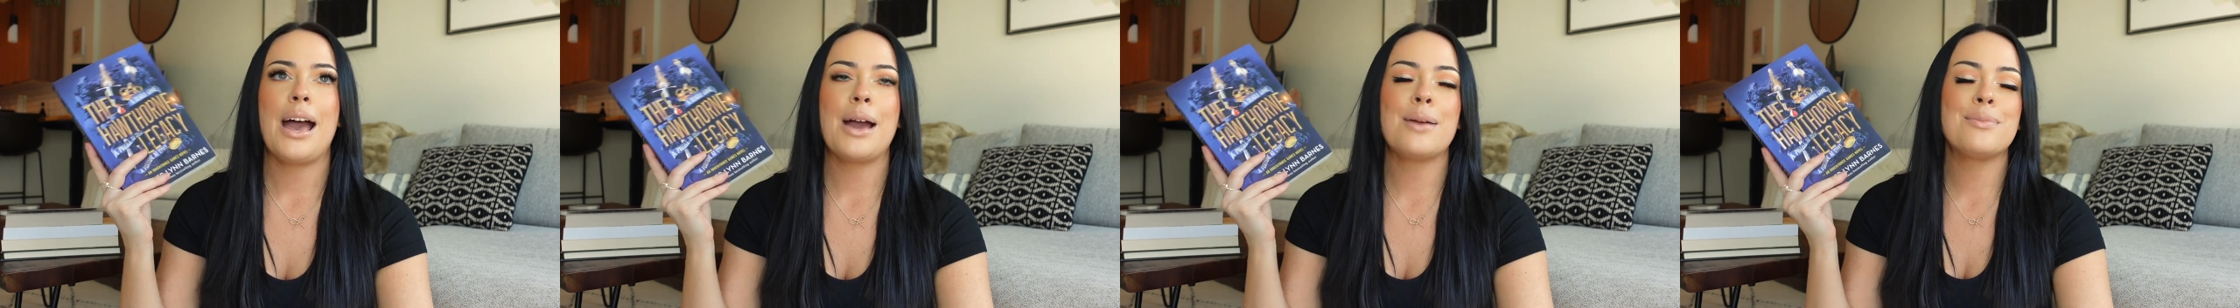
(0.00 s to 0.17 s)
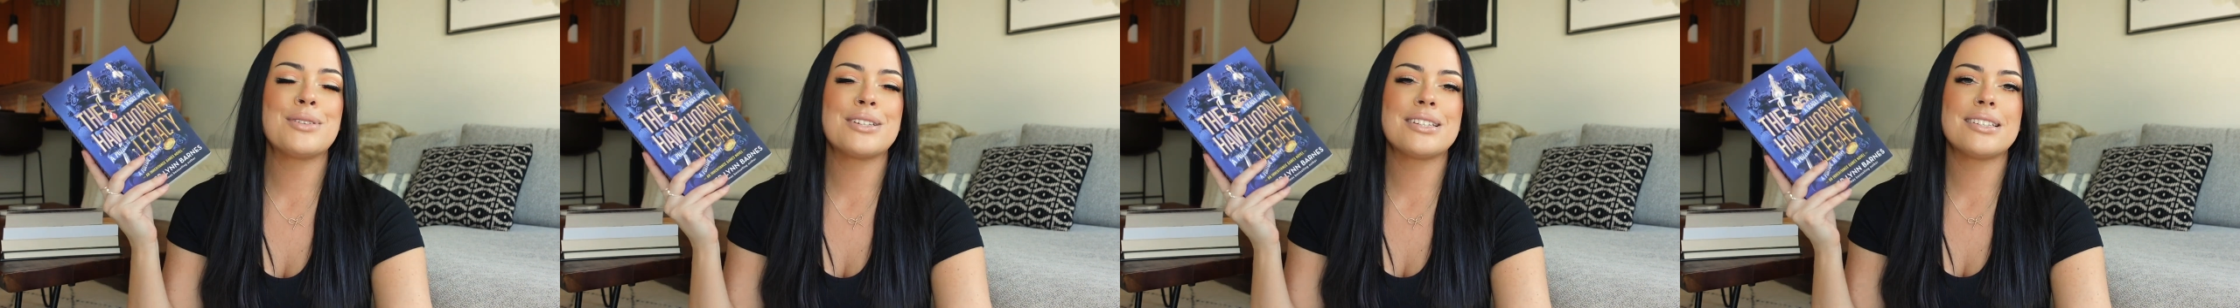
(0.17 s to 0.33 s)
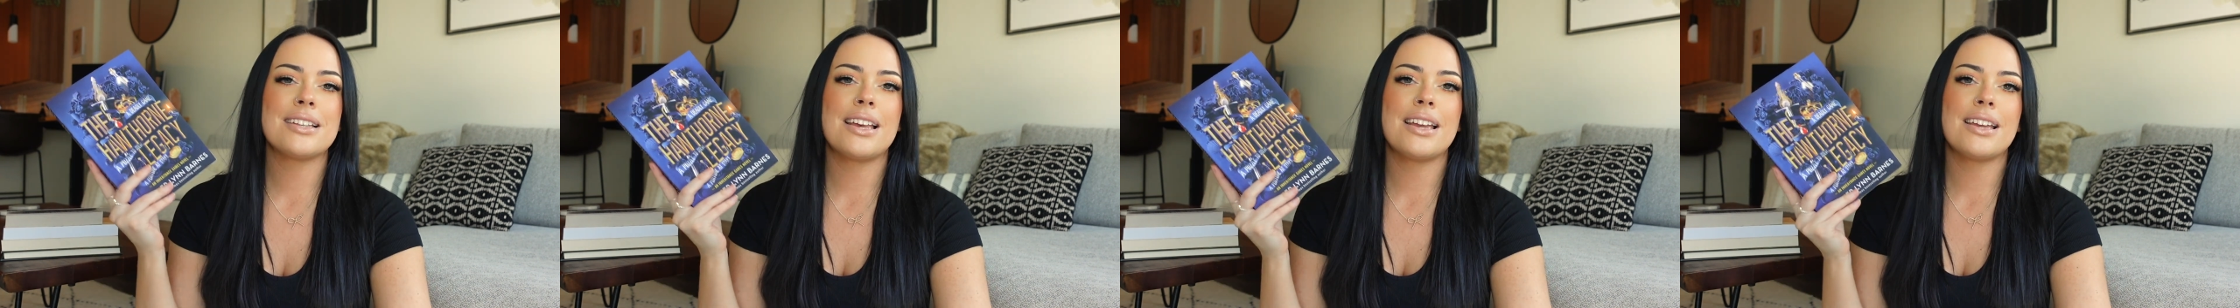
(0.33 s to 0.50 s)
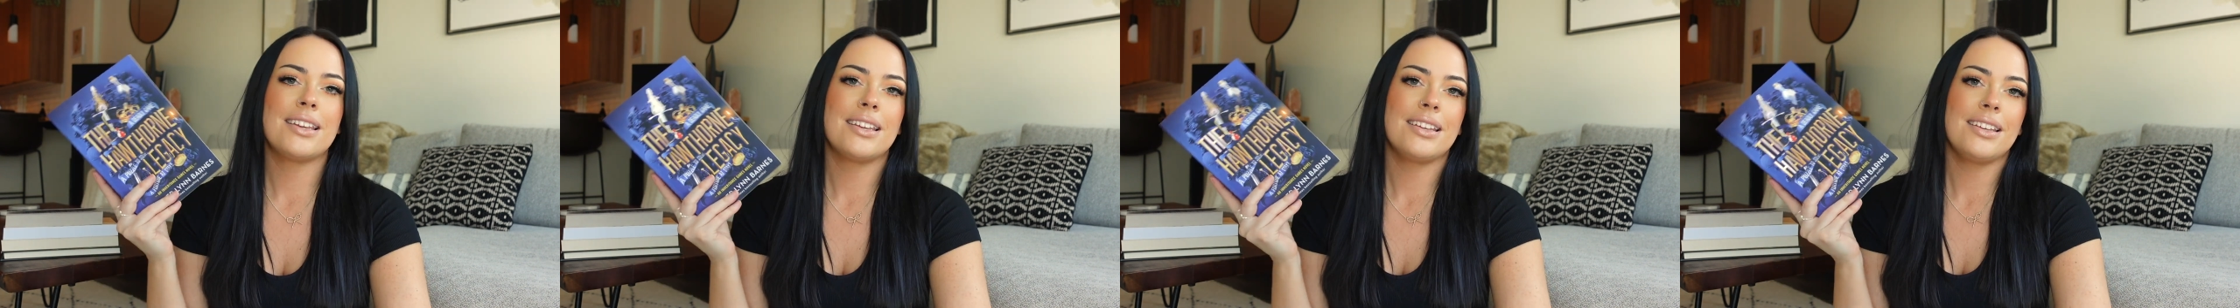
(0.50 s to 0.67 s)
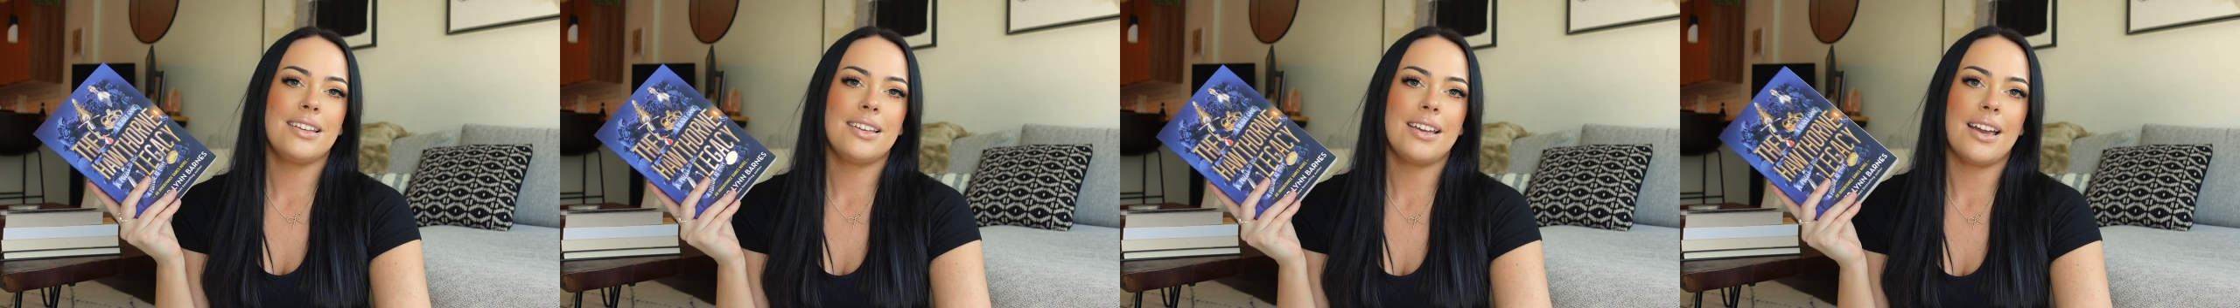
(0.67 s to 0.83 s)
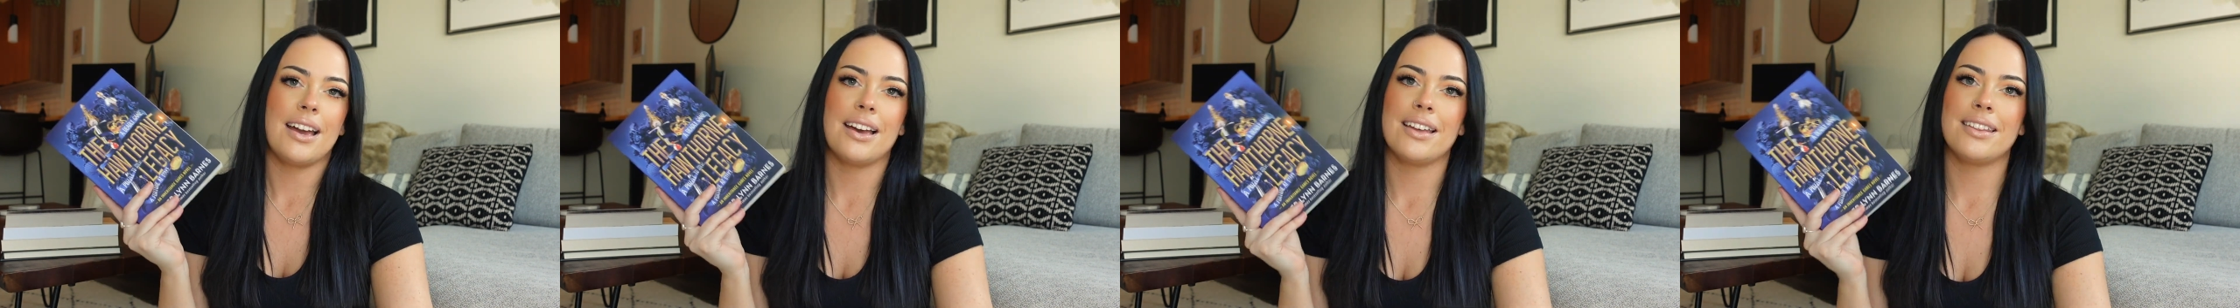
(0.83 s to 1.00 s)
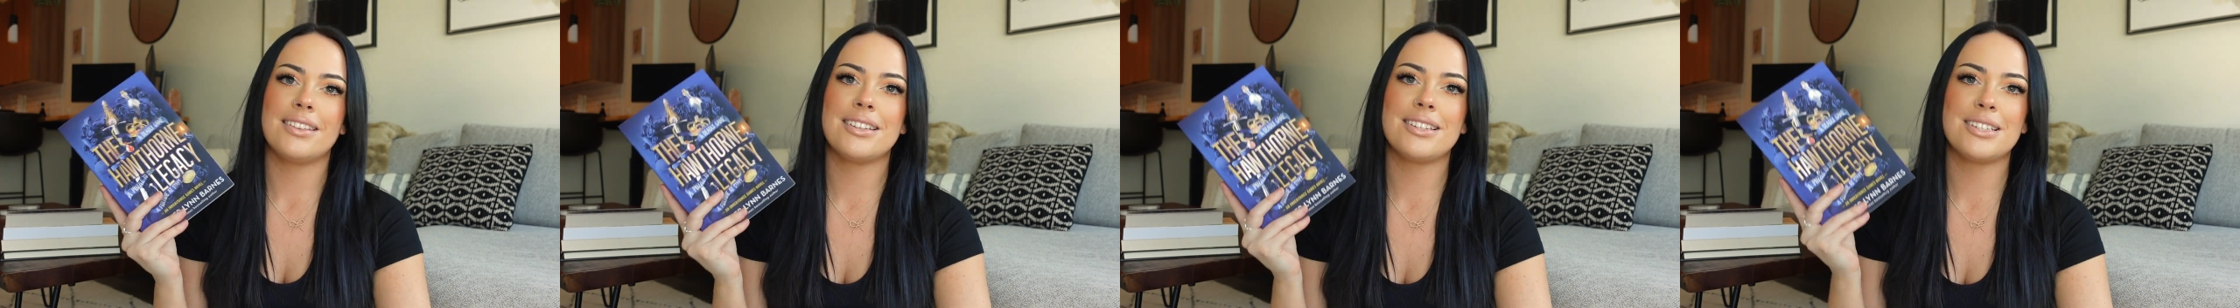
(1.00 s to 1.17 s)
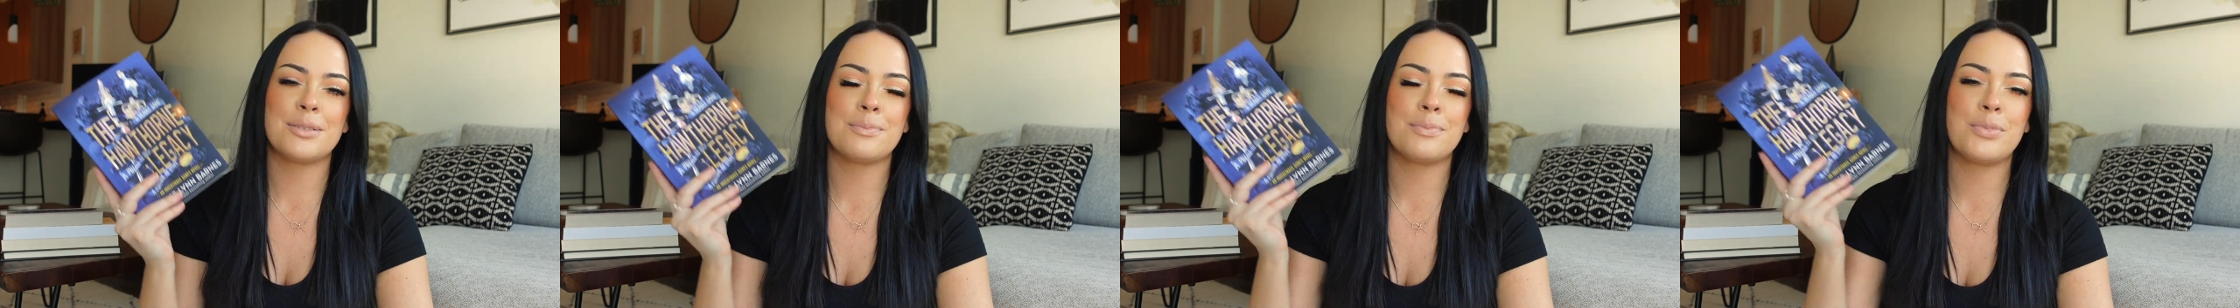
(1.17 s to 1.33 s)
I'm just like, yeah, this